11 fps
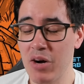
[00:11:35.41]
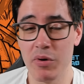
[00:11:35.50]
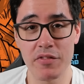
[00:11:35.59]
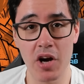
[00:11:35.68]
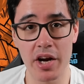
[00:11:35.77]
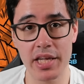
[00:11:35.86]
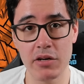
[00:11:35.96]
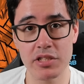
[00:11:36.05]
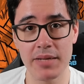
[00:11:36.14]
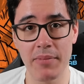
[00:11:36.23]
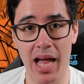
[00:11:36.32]
We've got a Kill
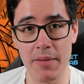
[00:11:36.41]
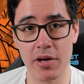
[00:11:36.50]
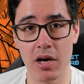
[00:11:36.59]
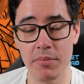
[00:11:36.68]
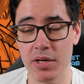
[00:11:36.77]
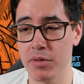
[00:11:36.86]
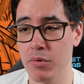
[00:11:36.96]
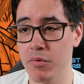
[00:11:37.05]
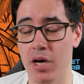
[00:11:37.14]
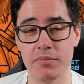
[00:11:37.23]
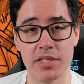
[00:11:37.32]
Team app coming with all
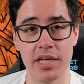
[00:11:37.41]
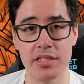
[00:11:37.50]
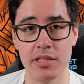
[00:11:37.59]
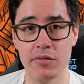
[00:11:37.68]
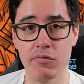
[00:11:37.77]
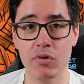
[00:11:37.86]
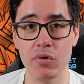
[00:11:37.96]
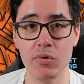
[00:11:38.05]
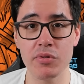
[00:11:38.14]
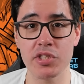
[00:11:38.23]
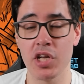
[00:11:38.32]
the updated
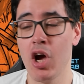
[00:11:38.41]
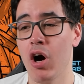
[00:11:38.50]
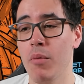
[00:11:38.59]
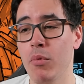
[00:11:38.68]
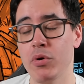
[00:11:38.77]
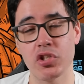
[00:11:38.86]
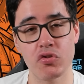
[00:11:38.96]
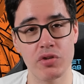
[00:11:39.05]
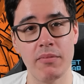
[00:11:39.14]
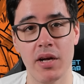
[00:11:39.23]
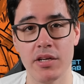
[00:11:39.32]
rules, a more
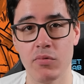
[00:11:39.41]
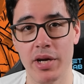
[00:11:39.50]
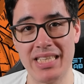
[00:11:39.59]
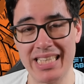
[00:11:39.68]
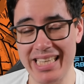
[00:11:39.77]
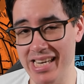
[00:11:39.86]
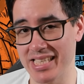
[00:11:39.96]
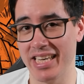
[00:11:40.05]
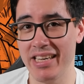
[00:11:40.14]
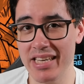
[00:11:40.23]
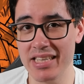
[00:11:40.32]
streamlined way to get
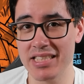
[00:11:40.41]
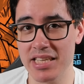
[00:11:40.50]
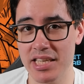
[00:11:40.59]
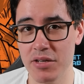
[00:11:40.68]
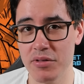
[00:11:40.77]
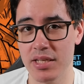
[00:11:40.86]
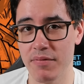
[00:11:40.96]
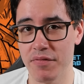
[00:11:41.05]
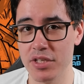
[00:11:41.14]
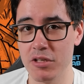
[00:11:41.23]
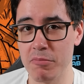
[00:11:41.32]
into Kill Team
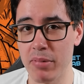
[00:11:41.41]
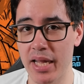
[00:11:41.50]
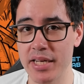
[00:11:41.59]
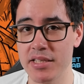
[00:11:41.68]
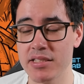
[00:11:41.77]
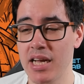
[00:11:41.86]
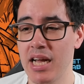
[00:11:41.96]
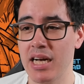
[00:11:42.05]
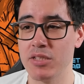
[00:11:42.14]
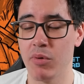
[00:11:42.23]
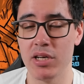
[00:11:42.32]
for new players,
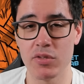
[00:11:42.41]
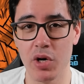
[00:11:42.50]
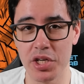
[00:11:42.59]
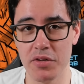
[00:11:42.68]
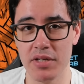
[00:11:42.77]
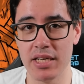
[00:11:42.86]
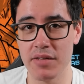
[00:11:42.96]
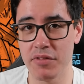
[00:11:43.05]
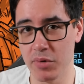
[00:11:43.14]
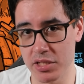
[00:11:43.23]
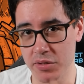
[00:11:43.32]
as well as what you need if
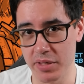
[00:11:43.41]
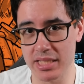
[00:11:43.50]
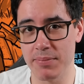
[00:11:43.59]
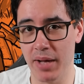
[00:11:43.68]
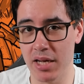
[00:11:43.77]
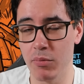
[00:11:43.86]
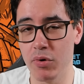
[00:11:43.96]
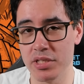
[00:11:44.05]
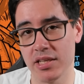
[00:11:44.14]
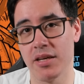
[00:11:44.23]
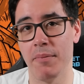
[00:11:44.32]
you want to expand more
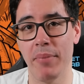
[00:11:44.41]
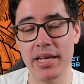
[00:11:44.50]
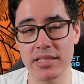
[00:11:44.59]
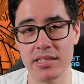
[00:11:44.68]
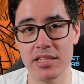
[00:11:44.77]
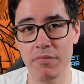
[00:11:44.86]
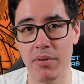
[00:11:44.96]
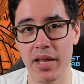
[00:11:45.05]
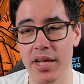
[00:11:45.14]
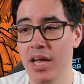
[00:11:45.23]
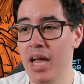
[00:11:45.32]
into competitive
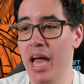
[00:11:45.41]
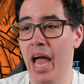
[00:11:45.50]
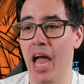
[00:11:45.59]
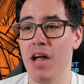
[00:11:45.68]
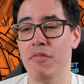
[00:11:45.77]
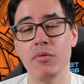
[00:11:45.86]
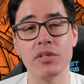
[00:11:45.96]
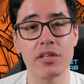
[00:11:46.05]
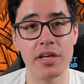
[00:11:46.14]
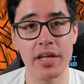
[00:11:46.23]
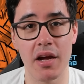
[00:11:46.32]
play. Everyone's
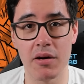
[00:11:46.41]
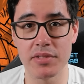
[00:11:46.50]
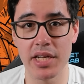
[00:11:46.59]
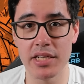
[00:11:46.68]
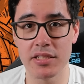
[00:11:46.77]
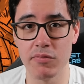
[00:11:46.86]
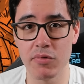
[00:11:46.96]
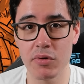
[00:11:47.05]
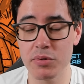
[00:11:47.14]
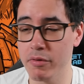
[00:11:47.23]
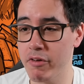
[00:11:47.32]
going to get updated
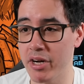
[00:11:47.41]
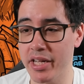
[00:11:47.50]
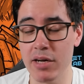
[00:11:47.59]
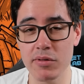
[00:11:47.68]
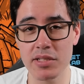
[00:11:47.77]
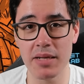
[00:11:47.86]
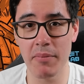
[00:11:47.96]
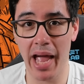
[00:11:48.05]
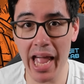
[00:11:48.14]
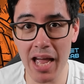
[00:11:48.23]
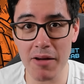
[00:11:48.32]
rules. We've got a Kill Team
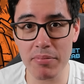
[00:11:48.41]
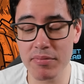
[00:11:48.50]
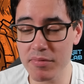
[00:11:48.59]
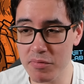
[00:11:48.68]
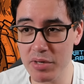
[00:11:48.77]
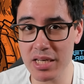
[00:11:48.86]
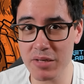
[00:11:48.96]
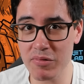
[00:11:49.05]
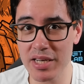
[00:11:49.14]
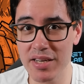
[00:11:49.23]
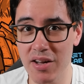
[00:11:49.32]
app, really,
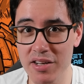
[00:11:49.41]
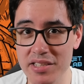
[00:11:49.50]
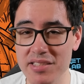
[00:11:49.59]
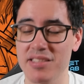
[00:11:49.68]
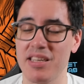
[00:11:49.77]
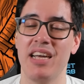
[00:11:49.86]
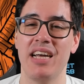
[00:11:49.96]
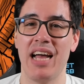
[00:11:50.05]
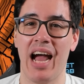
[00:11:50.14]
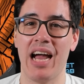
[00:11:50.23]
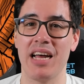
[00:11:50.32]
really nice.
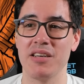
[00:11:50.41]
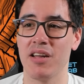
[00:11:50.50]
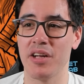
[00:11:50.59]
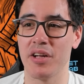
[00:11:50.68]
And